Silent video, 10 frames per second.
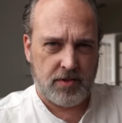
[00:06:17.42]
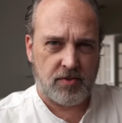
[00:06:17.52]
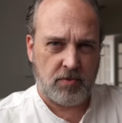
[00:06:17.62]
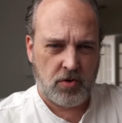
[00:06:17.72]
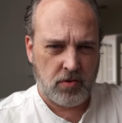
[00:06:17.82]
and
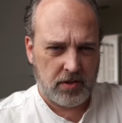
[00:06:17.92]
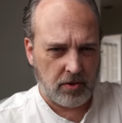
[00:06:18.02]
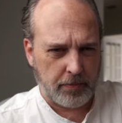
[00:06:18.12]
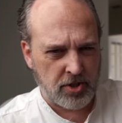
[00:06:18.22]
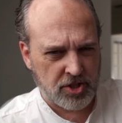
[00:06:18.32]
some cool
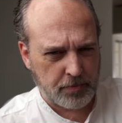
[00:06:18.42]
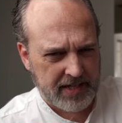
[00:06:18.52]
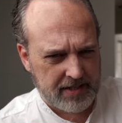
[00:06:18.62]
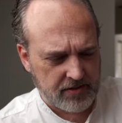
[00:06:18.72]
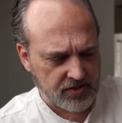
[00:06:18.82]
little push
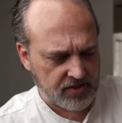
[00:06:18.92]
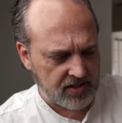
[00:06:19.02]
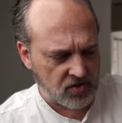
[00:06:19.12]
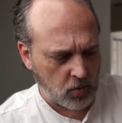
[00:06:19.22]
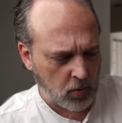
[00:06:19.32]
pins,
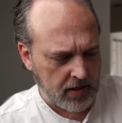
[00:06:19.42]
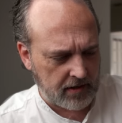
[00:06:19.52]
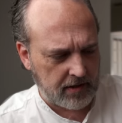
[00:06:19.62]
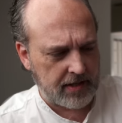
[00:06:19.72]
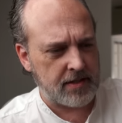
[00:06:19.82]
as
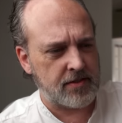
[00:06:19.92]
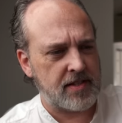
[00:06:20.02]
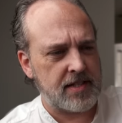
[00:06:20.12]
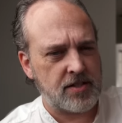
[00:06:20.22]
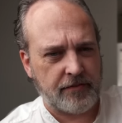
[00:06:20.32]
well as
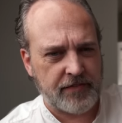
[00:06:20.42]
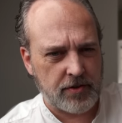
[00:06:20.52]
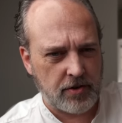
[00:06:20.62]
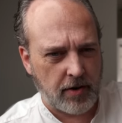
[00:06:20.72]
these photo